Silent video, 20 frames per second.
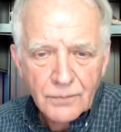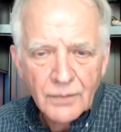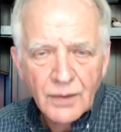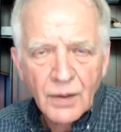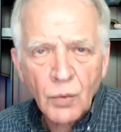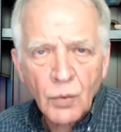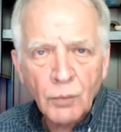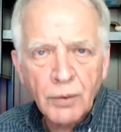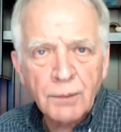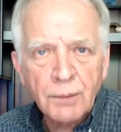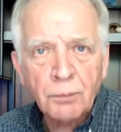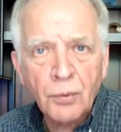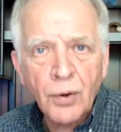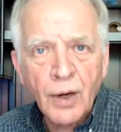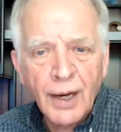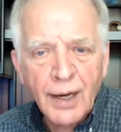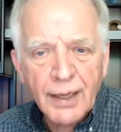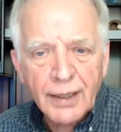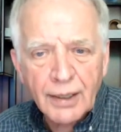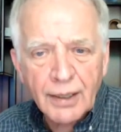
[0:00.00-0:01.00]
When
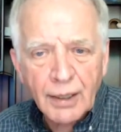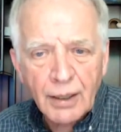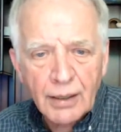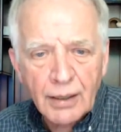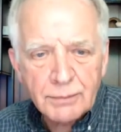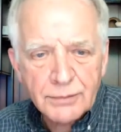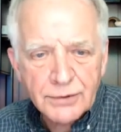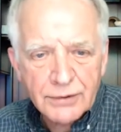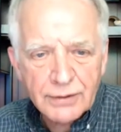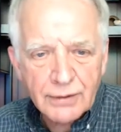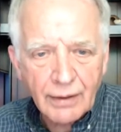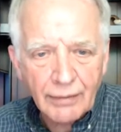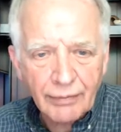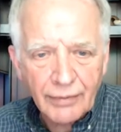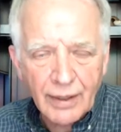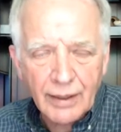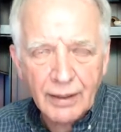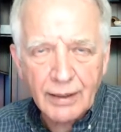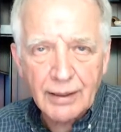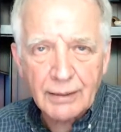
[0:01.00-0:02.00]
pride comes,
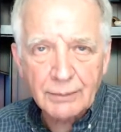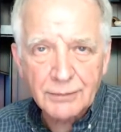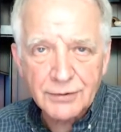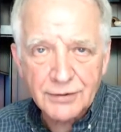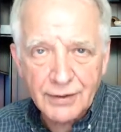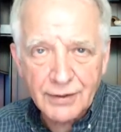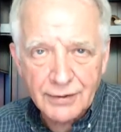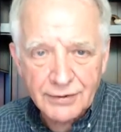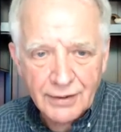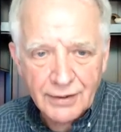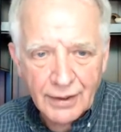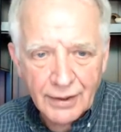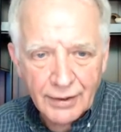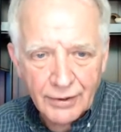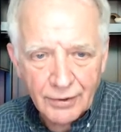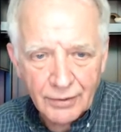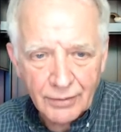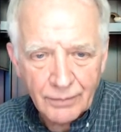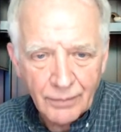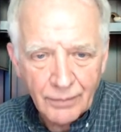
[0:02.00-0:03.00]
then comes
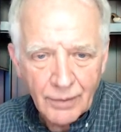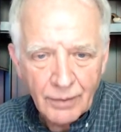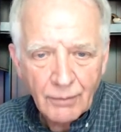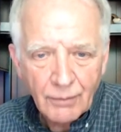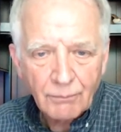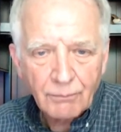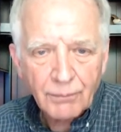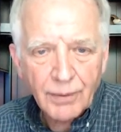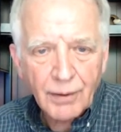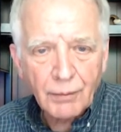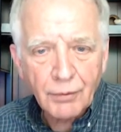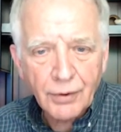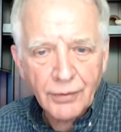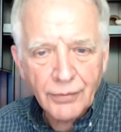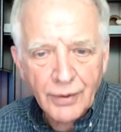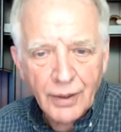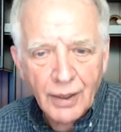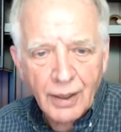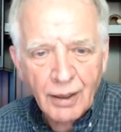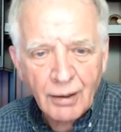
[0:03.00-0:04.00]
dishonor, but with
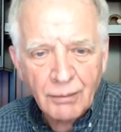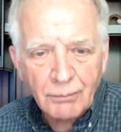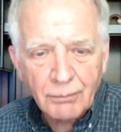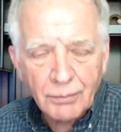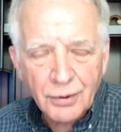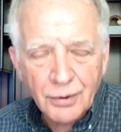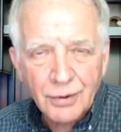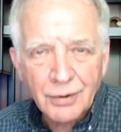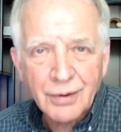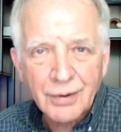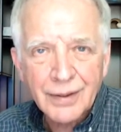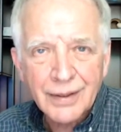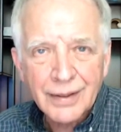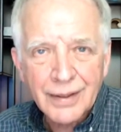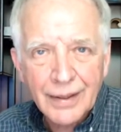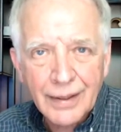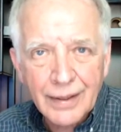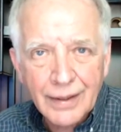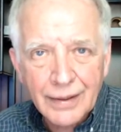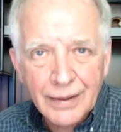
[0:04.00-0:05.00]
the humble
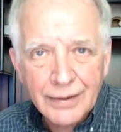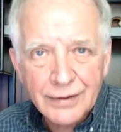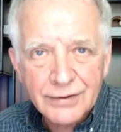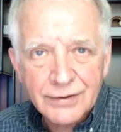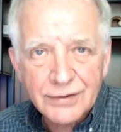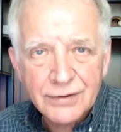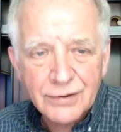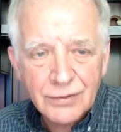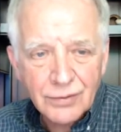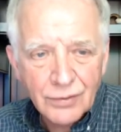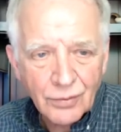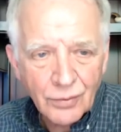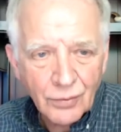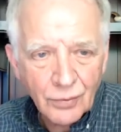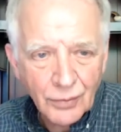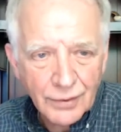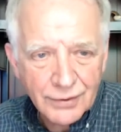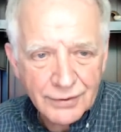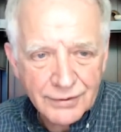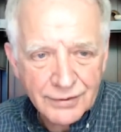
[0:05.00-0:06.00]
is
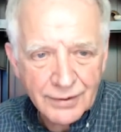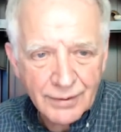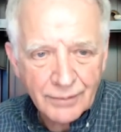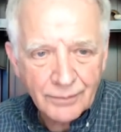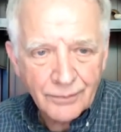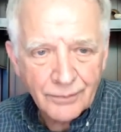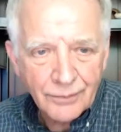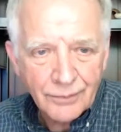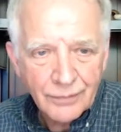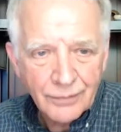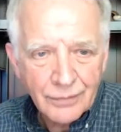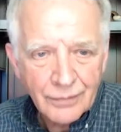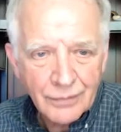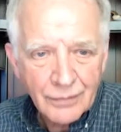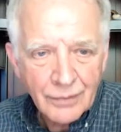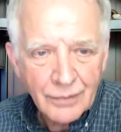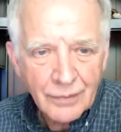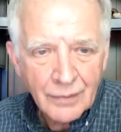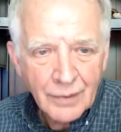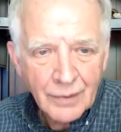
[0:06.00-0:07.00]
wisdom.
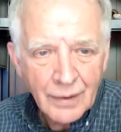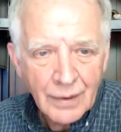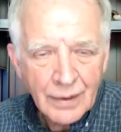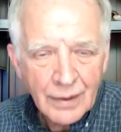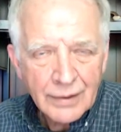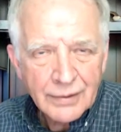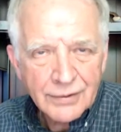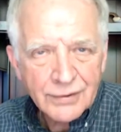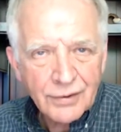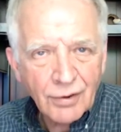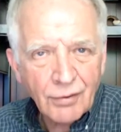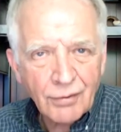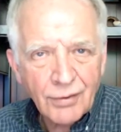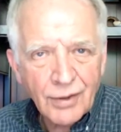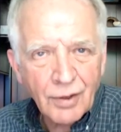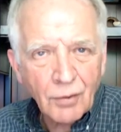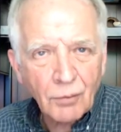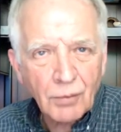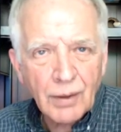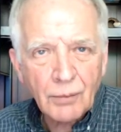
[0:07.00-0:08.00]
So, you
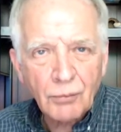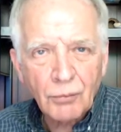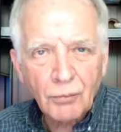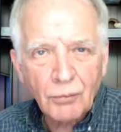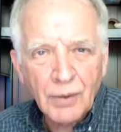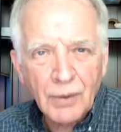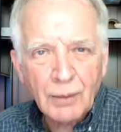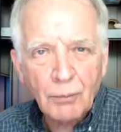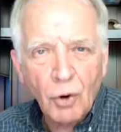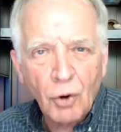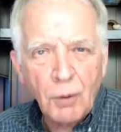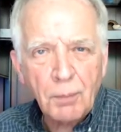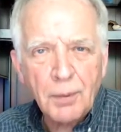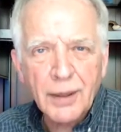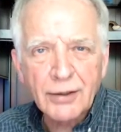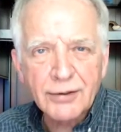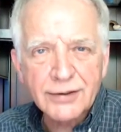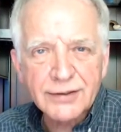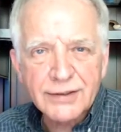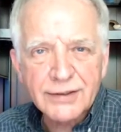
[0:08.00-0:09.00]
know, what I'm, what I'm
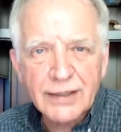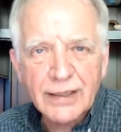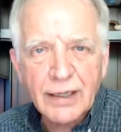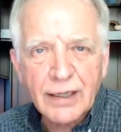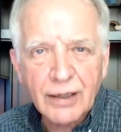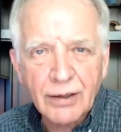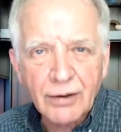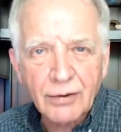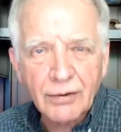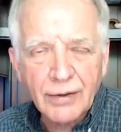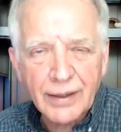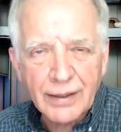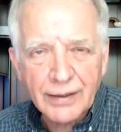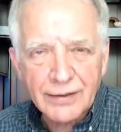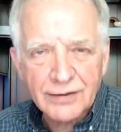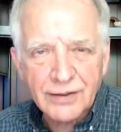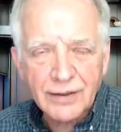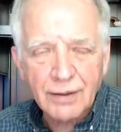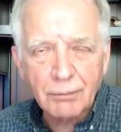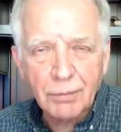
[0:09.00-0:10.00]
hoping to see here
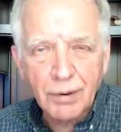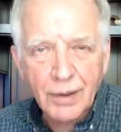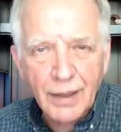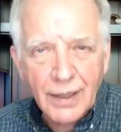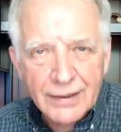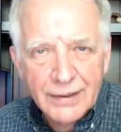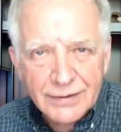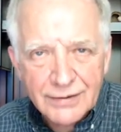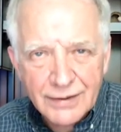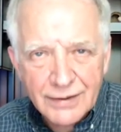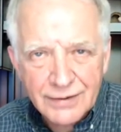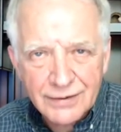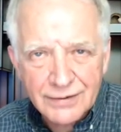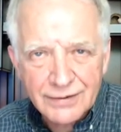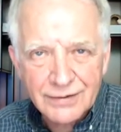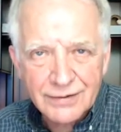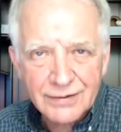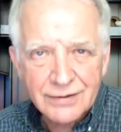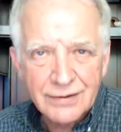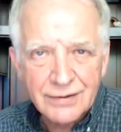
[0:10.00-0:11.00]
is the
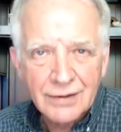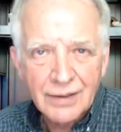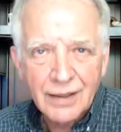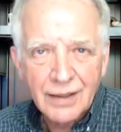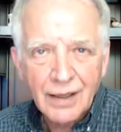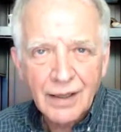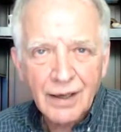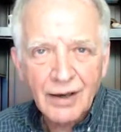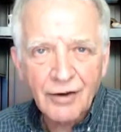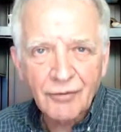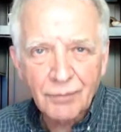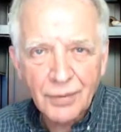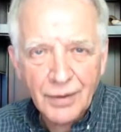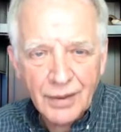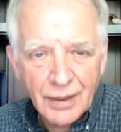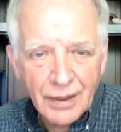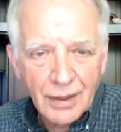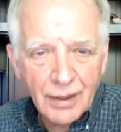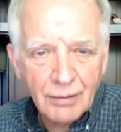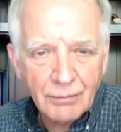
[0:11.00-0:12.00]
blessings of
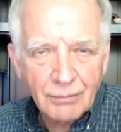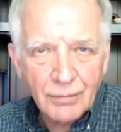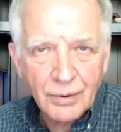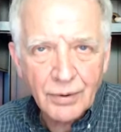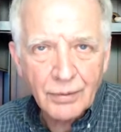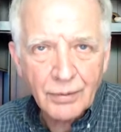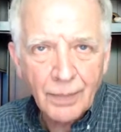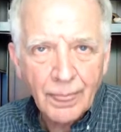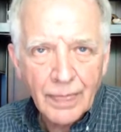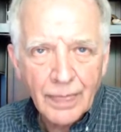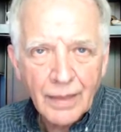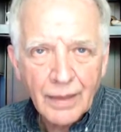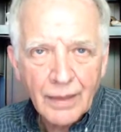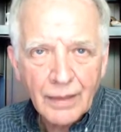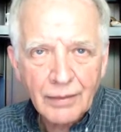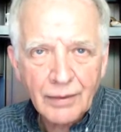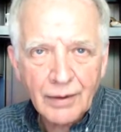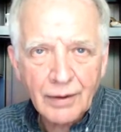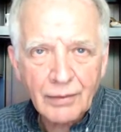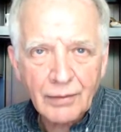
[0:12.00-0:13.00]
being humble,
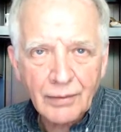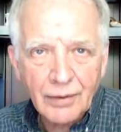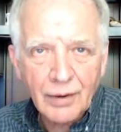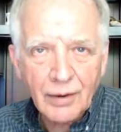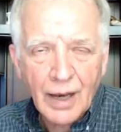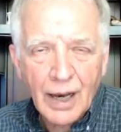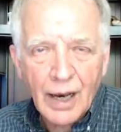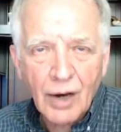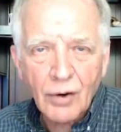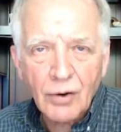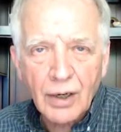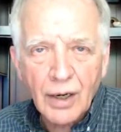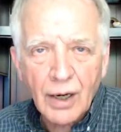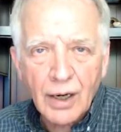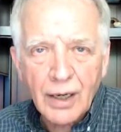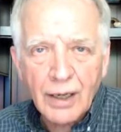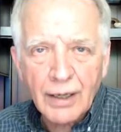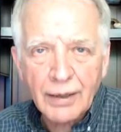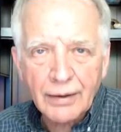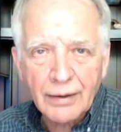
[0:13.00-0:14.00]
the, the, how
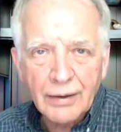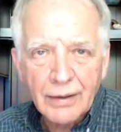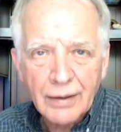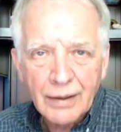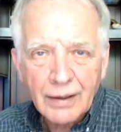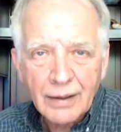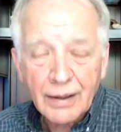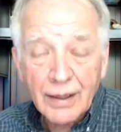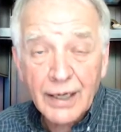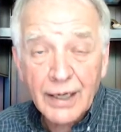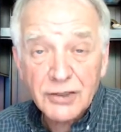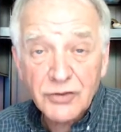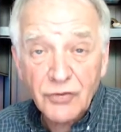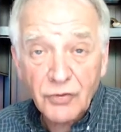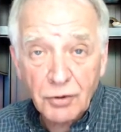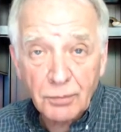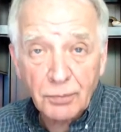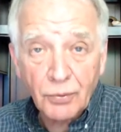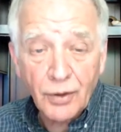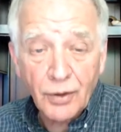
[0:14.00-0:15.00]
God, God's
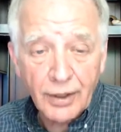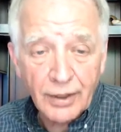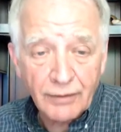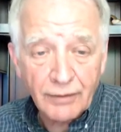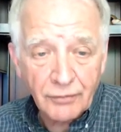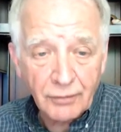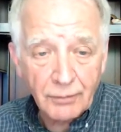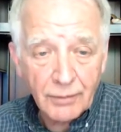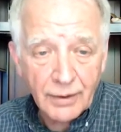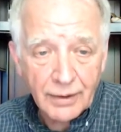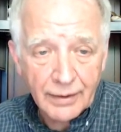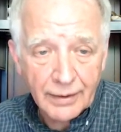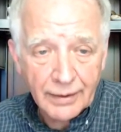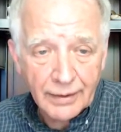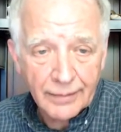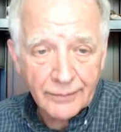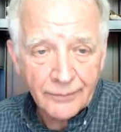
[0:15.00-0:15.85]
viewpoint of humility.